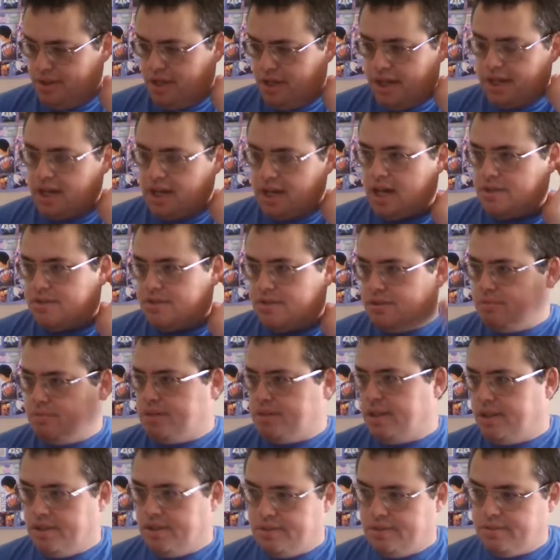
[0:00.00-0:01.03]
I can't do
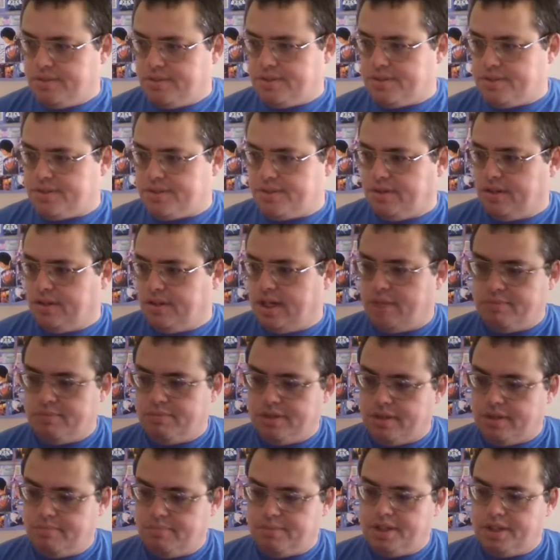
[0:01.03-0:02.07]
piano noises, sorry, I'm
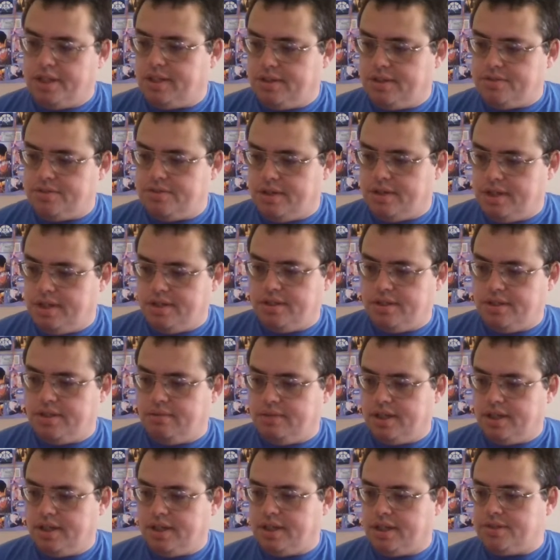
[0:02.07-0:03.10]
not piano trained in any
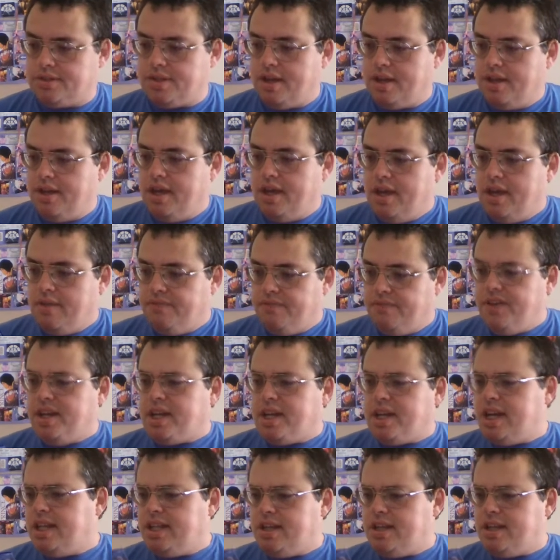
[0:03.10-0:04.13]
way. And he goes,
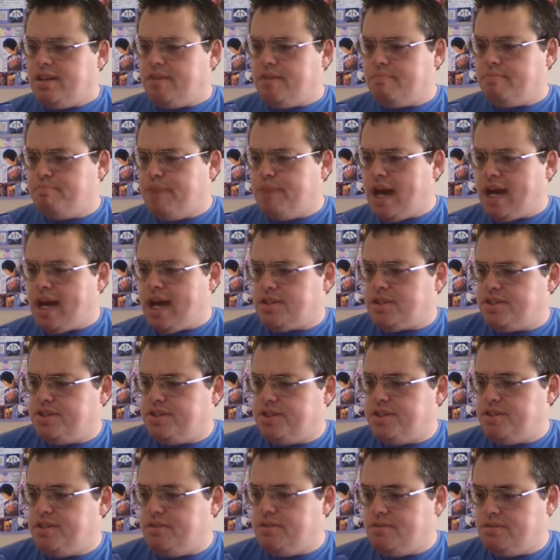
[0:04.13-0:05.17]
thinking about
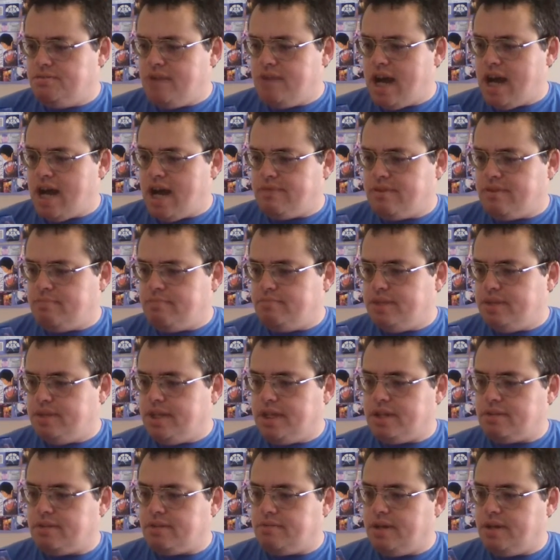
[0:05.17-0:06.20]
you driving
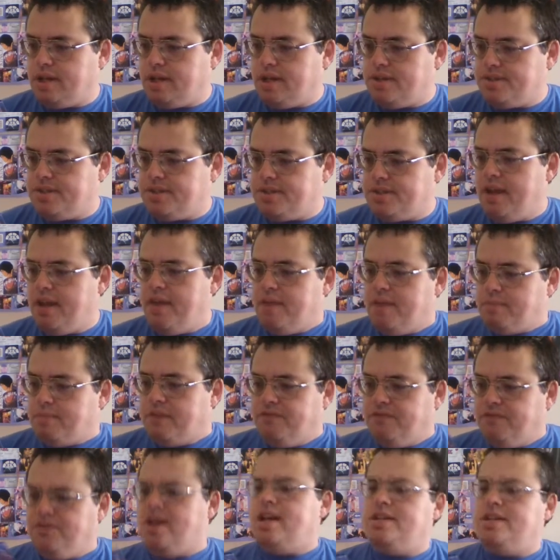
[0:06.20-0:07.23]
me crazy. My
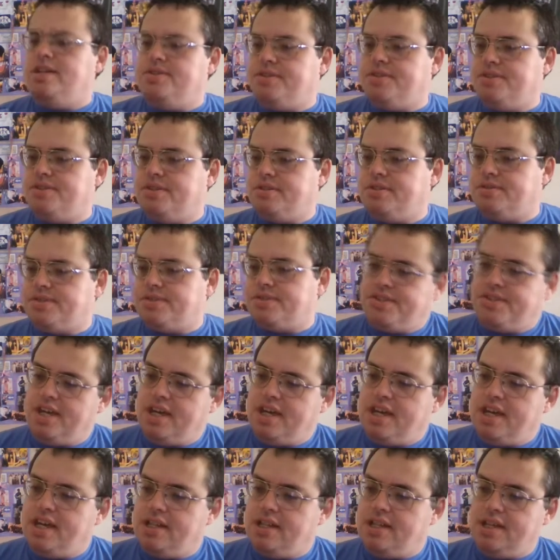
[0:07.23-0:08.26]
friends all
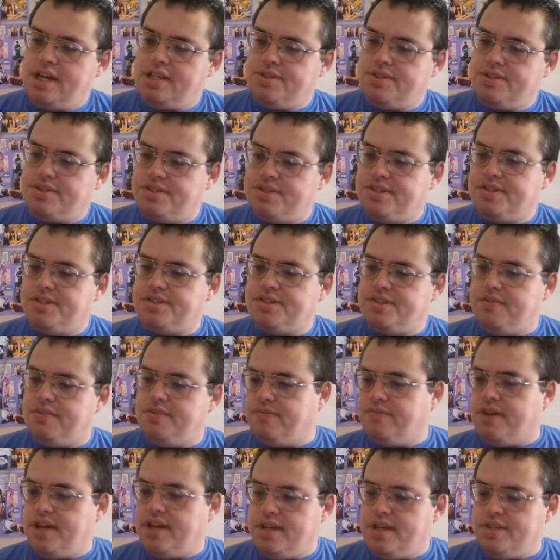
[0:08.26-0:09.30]
say that it's just a
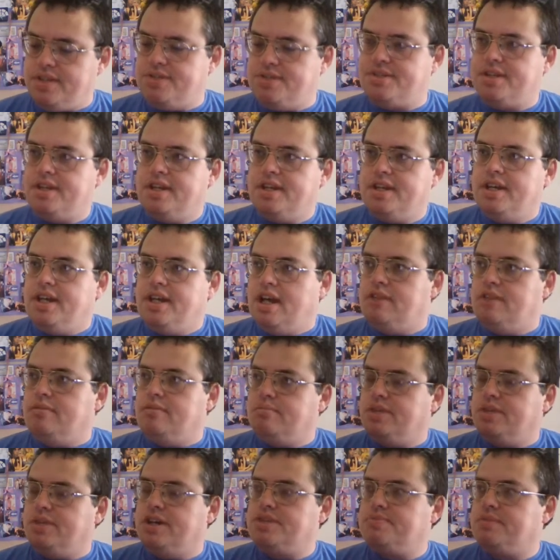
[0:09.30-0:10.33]
phase. It
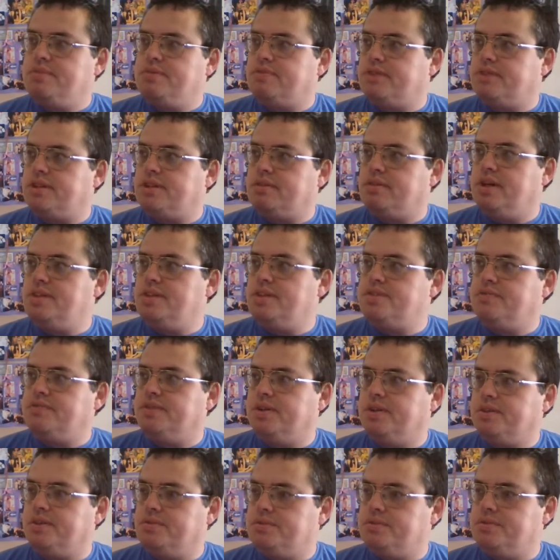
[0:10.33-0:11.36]
reminds me of the crazed
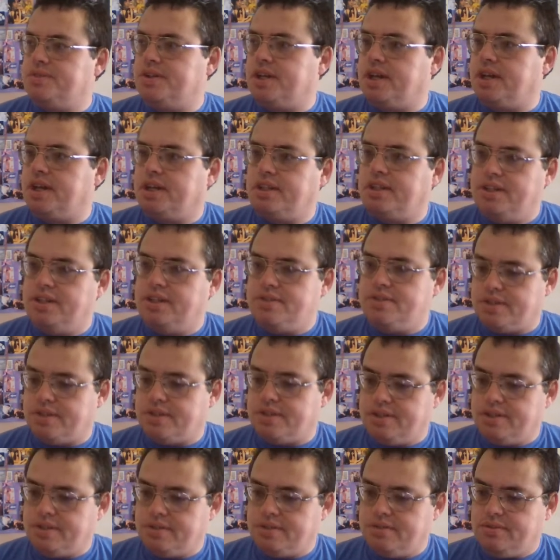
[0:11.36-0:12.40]
vocal singing and electric
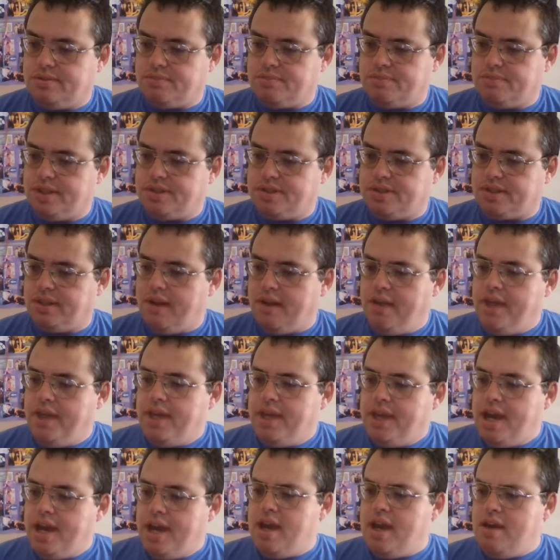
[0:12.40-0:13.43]
intercourse, basically.
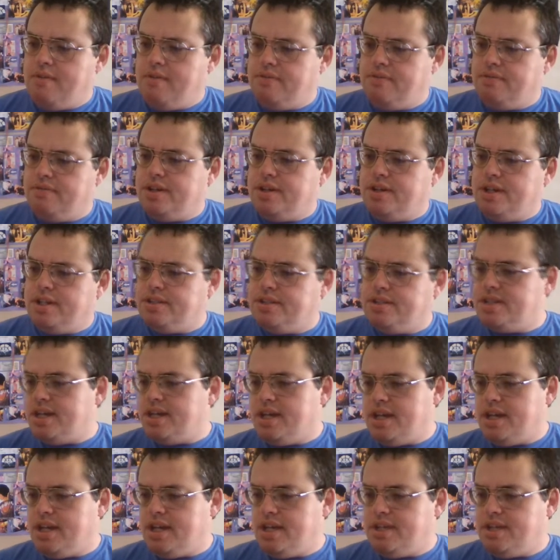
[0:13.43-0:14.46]
Every
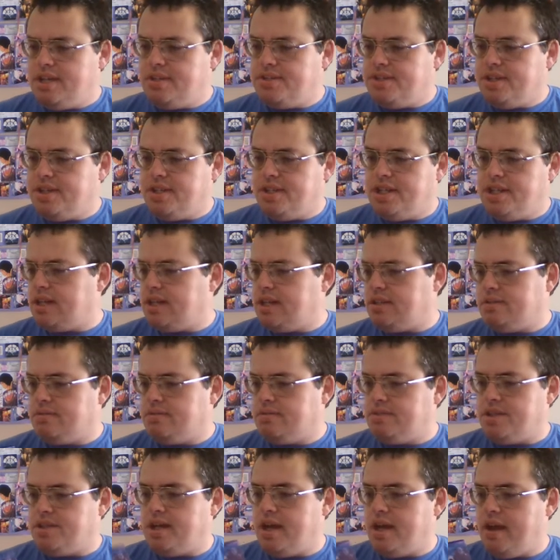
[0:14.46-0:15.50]
day is a yellow
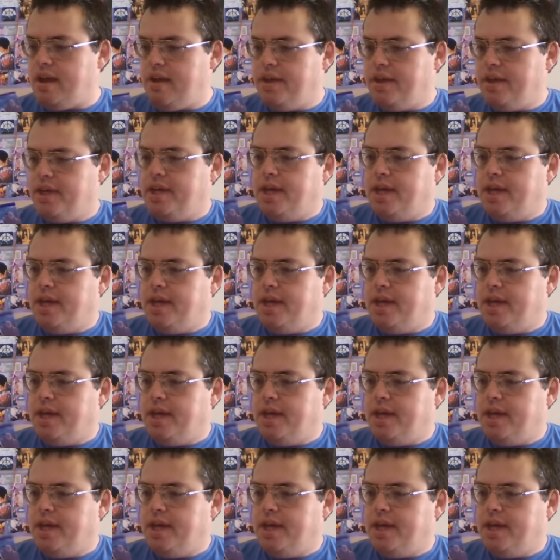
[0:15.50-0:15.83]
day.